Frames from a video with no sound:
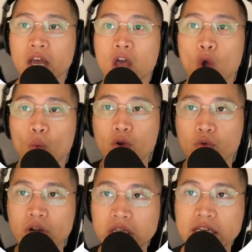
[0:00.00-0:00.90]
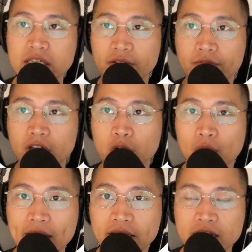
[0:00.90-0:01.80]
we release a video
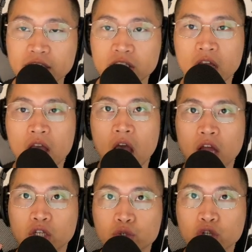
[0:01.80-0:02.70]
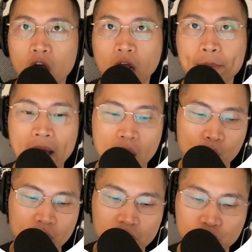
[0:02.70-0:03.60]
like this and to talk
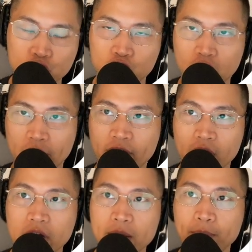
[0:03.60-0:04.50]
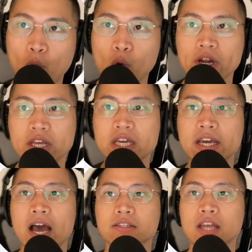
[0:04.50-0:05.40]
about each very important key
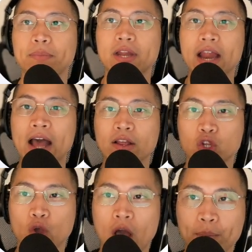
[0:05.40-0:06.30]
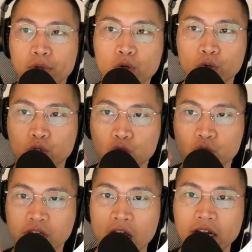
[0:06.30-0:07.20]
concept that you help you to
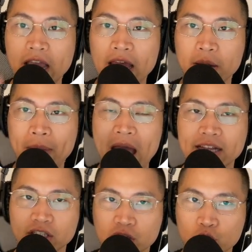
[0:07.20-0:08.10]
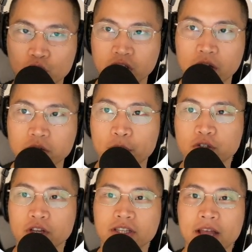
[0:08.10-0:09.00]
study and pass your
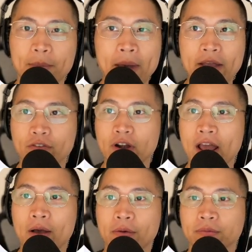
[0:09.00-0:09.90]
salesperson exam. Bye for now.